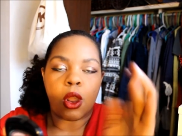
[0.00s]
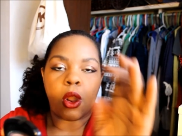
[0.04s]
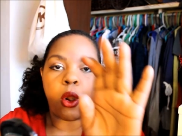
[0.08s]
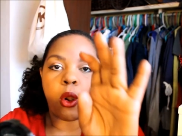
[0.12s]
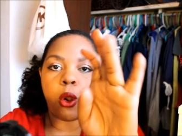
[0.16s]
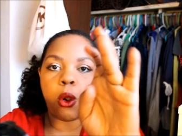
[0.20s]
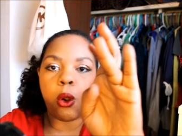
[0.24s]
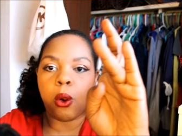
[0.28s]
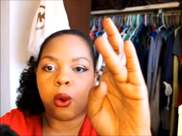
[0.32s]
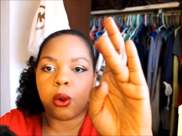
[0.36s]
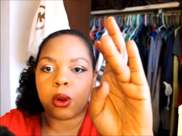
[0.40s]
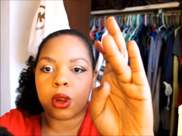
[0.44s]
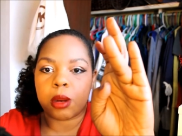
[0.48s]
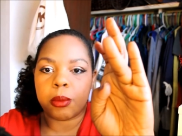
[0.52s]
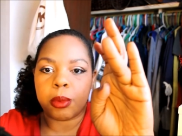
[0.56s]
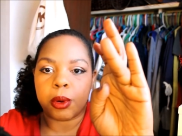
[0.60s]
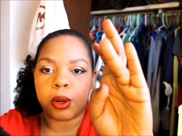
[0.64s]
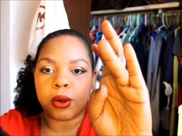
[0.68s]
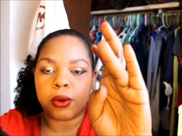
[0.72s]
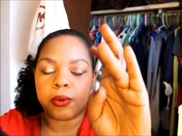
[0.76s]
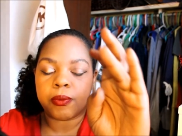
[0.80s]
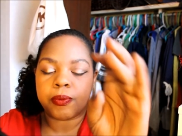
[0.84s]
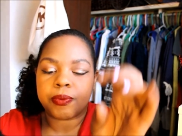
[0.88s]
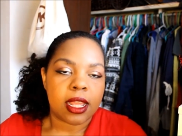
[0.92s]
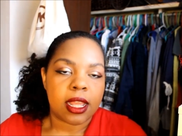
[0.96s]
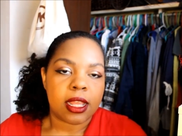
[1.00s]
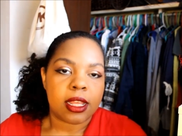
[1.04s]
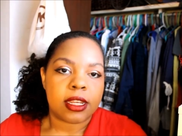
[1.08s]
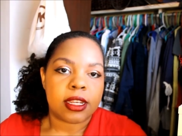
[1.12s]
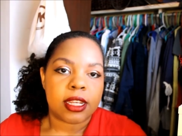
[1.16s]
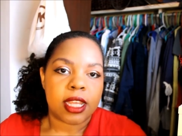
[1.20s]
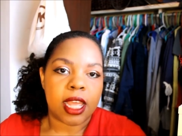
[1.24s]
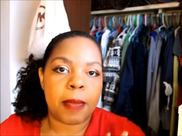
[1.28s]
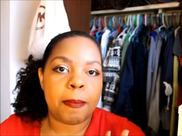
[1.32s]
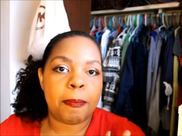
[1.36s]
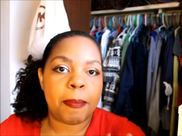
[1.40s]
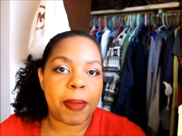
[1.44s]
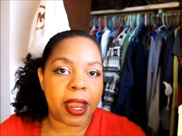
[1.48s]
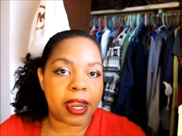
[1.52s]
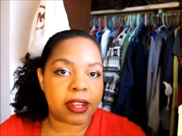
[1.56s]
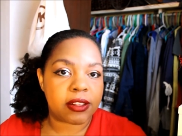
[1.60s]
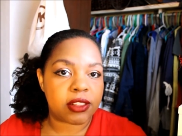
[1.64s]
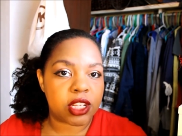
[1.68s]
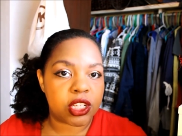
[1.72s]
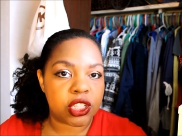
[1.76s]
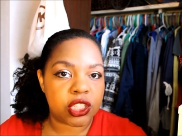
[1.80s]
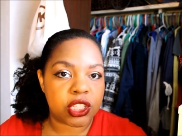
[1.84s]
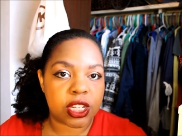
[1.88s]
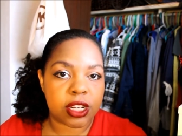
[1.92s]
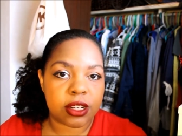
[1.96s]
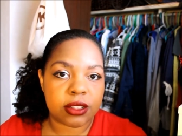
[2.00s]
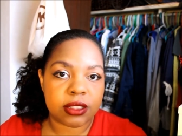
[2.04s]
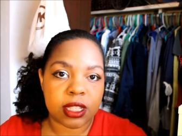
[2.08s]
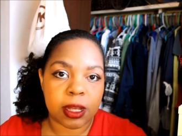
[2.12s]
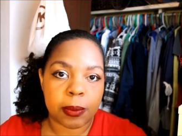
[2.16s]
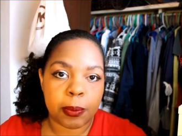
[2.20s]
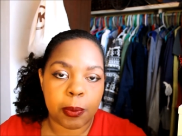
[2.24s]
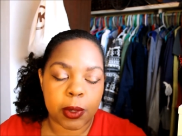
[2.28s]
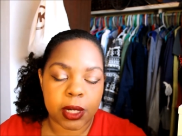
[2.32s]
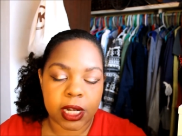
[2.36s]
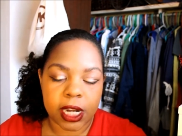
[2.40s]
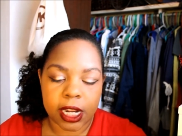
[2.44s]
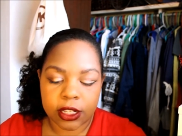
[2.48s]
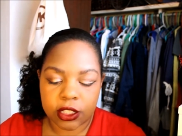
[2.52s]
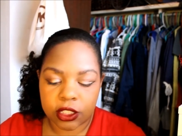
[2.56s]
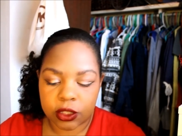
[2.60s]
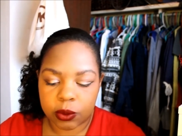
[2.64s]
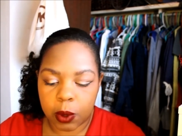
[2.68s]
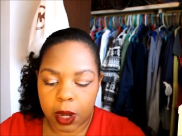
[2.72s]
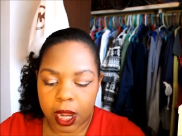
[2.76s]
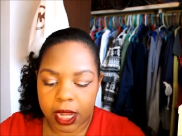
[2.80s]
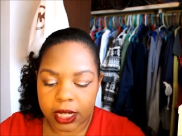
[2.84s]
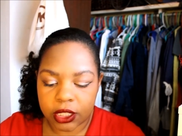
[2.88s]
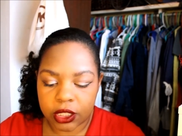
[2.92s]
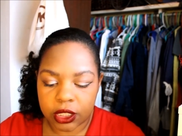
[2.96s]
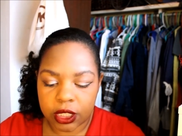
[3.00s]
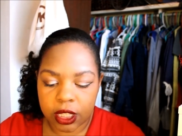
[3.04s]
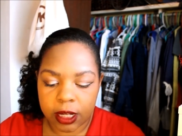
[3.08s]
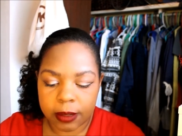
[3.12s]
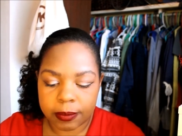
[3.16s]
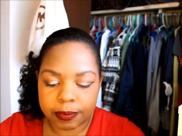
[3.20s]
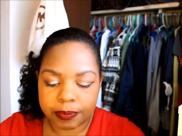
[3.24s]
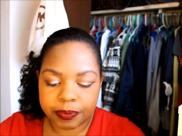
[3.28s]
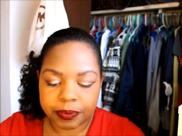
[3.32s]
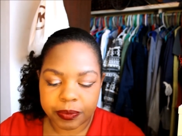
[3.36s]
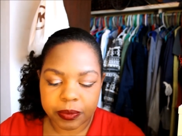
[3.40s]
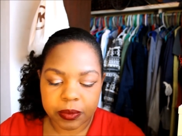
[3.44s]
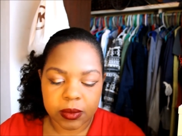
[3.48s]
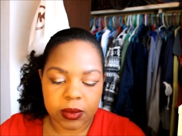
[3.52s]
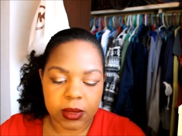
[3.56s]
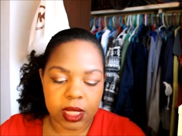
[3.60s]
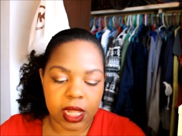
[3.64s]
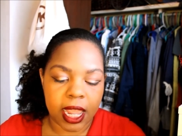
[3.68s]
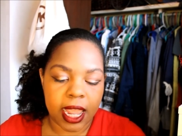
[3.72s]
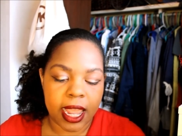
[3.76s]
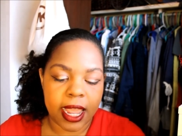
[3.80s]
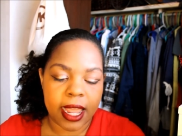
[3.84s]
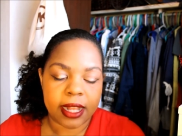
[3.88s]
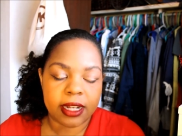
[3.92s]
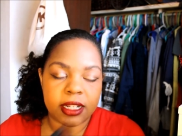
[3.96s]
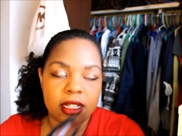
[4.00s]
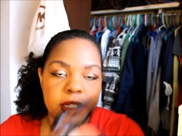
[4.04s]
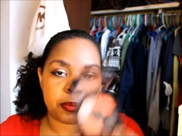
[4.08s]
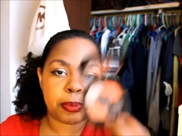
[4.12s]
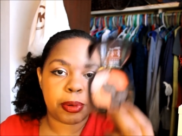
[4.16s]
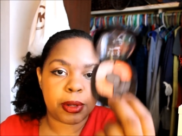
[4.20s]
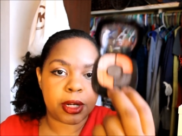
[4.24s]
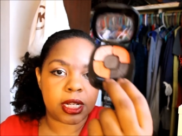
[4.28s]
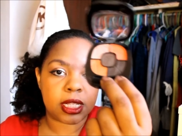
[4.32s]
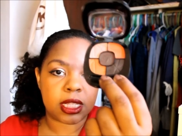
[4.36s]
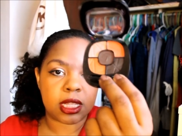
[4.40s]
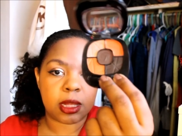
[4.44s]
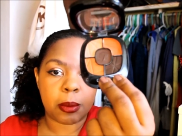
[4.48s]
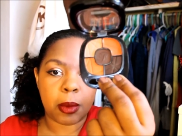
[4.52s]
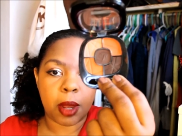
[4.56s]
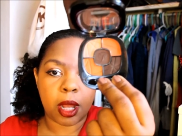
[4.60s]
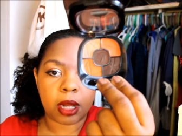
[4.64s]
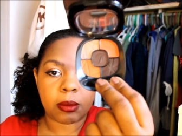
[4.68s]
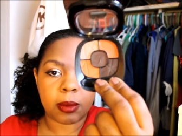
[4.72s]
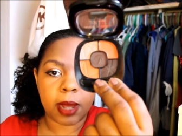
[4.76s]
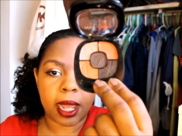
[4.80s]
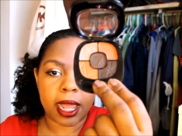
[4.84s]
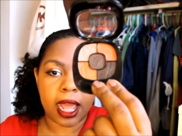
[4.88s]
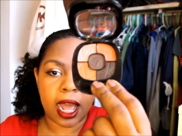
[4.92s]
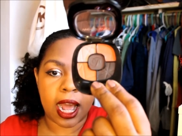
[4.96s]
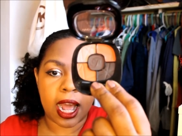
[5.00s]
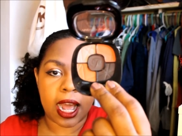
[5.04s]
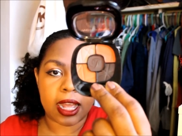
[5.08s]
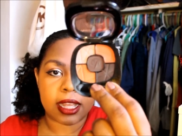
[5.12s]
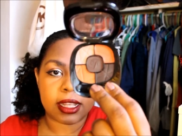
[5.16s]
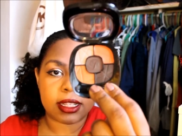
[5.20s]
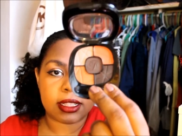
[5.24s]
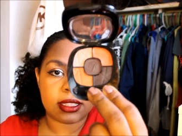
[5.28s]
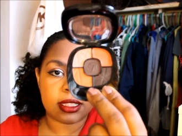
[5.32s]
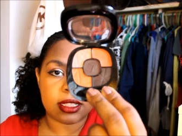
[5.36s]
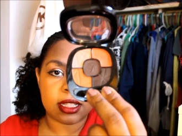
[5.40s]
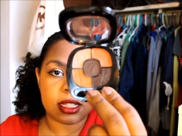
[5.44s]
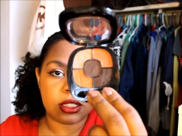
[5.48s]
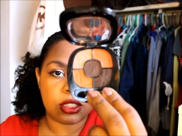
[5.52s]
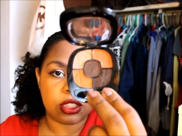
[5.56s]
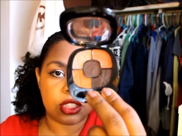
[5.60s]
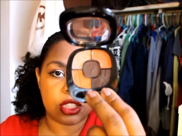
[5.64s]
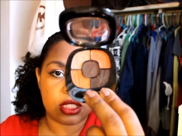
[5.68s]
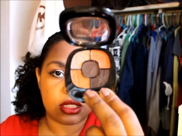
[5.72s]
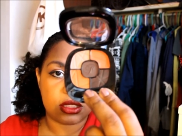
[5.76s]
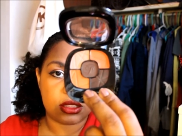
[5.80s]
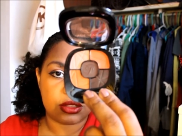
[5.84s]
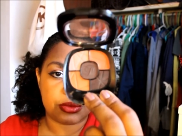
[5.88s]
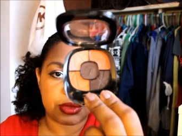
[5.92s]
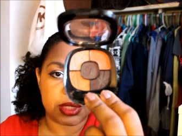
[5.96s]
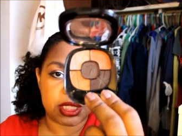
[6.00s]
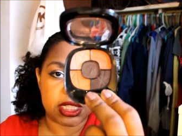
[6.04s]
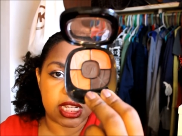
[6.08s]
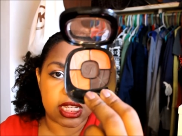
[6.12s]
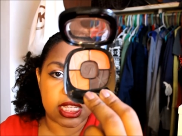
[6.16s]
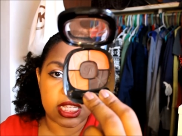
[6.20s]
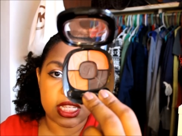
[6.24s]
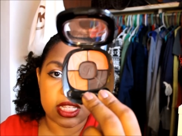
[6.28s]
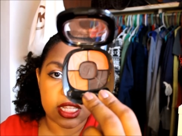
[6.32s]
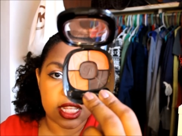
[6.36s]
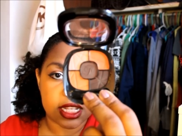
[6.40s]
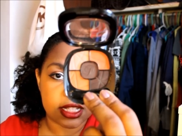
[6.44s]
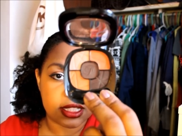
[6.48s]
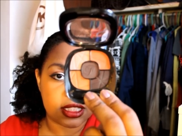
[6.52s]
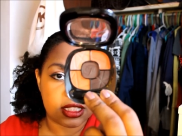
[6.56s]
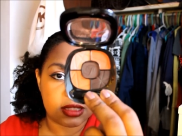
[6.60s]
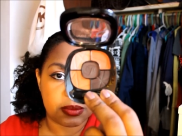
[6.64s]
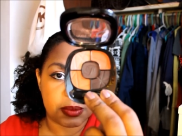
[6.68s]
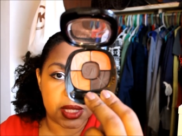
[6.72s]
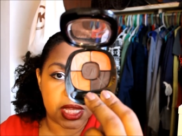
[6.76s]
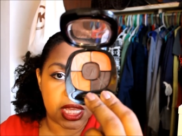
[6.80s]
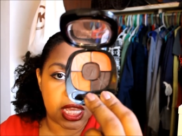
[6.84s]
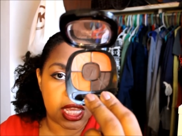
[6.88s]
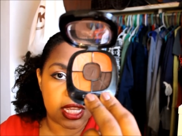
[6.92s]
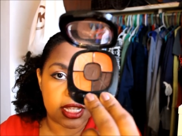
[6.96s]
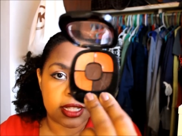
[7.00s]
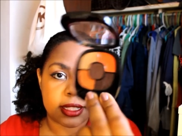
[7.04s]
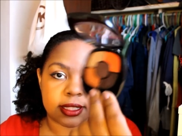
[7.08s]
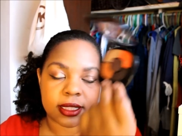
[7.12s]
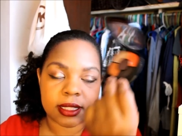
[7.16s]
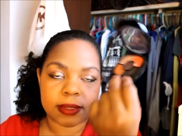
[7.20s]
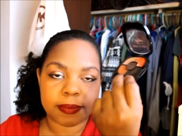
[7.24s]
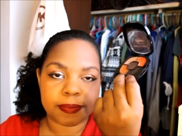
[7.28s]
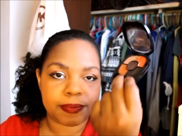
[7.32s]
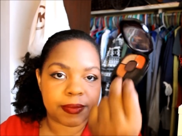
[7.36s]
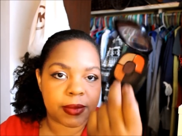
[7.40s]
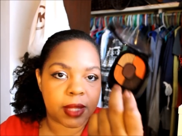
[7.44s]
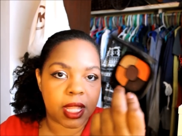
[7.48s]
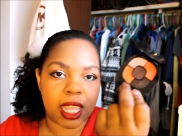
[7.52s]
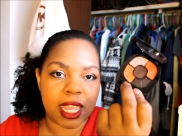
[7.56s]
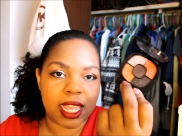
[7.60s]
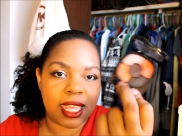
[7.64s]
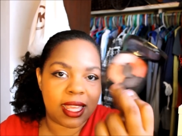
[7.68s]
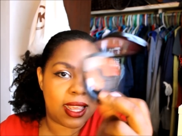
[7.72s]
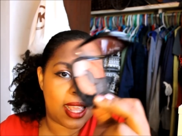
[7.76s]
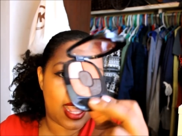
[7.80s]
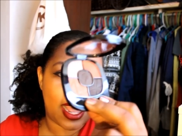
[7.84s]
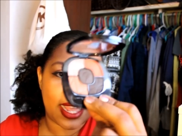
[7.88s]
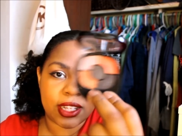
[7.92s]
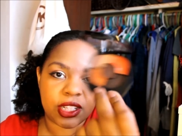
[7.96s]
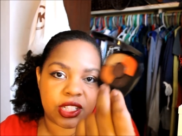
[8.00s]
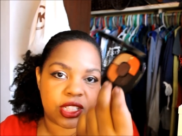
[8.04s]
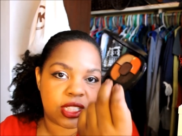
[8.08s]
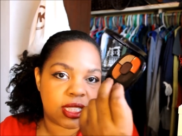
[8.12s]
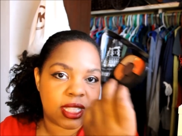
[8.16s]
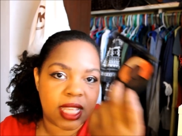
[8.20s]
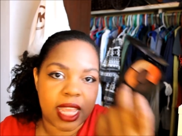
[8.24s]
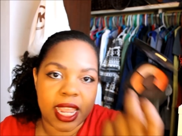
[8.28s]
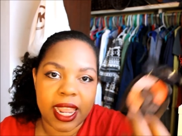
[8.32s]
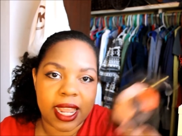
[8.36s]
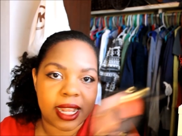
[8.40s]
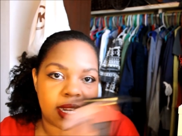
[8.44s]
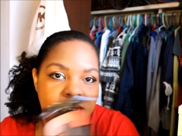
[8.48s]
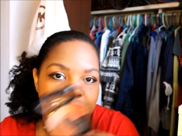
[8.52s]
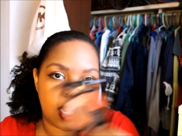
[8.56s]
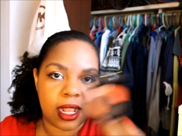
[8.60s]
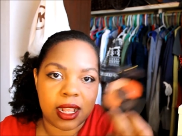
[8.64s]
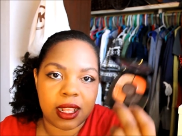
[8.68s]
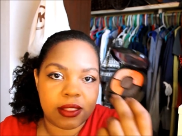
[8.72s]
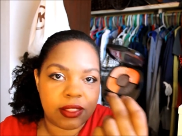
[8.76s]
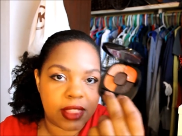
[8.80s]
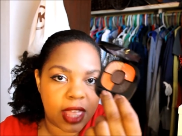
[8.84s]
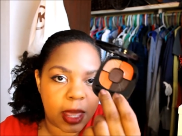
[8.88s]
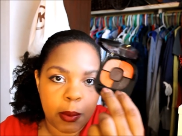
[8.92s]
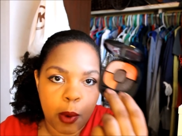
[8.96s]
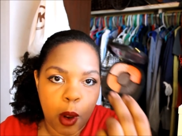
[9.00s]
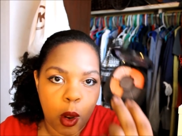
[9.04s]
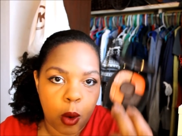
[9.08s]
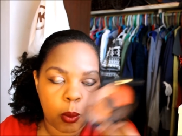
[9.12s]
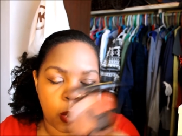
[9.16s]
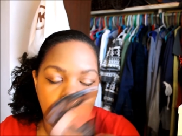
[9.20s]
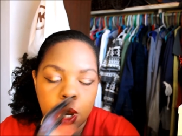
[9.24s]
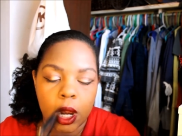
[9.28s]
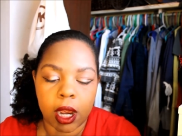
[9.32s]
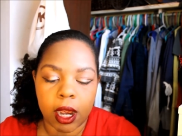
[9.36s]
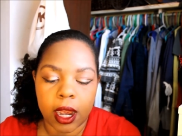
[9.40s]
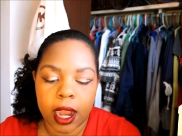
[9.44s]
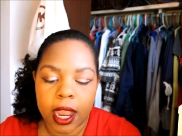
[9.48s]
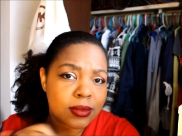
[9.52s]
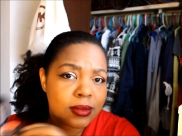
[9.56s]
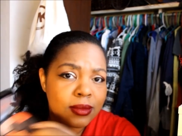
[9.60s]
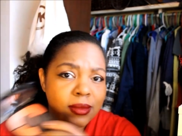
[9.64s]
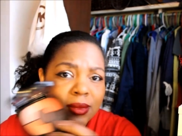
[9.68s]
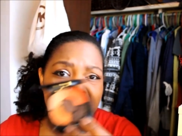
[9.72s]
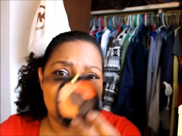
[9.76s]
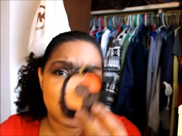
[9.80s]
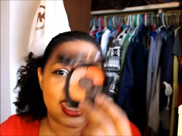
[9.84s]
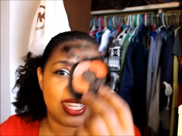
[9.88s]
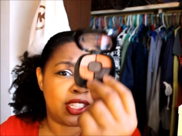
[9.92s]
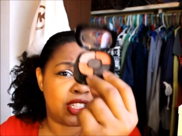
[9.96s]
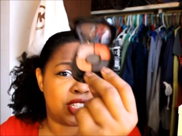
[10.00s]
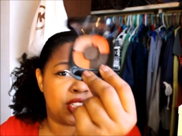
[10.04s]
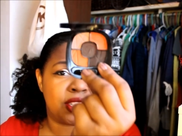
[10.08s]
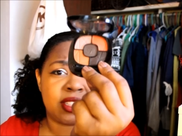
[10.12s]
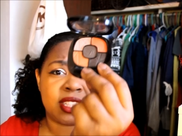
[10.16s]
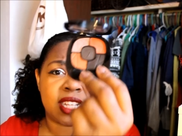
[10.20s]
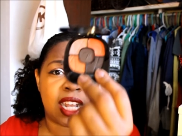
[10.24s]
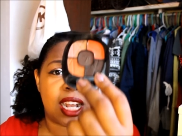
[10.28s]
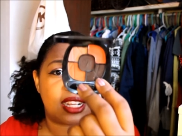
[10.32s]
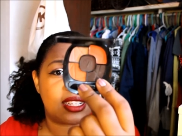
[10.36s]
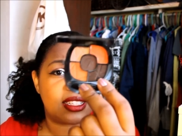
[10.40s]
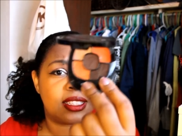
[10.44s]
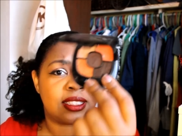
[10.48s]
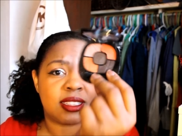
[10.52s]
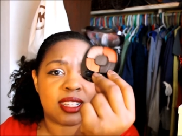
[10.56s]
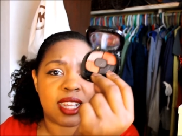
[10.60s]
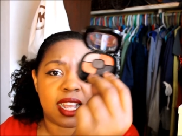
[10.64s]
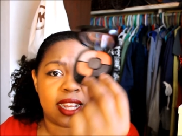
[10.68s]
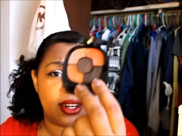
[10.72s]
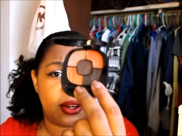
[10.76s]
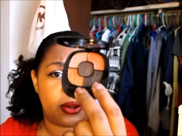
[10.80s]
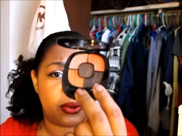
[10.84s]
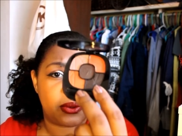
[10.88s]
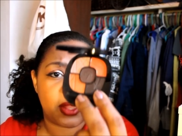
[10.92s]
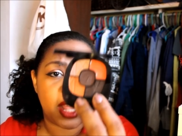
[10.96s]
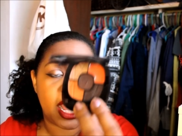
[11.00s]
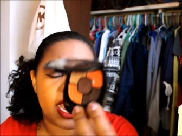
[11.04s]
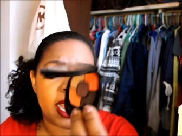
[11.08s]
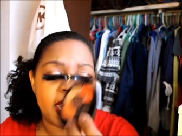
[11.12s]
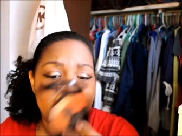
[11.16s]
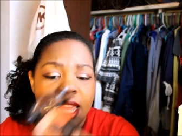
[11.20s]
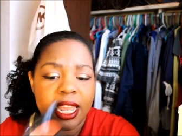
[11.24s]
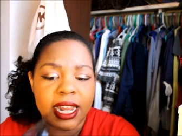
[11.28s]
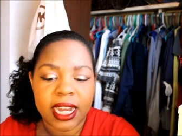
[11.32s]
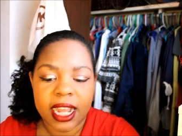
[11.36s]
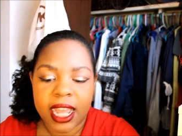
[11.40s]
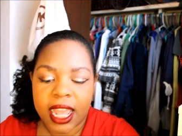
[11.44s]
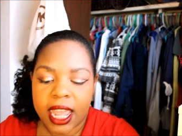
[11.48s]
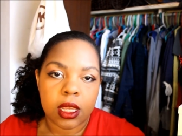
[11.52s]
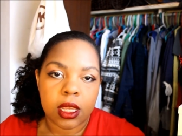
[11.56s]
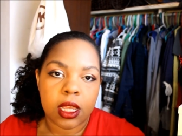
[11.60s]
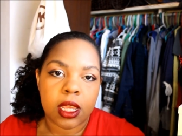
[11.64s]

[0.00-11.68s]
Horrible. It barely shows up when I swatch them, and putting them on my eyes is just ridiculous because I just can't, they won't work. It just sucks. I don't like it.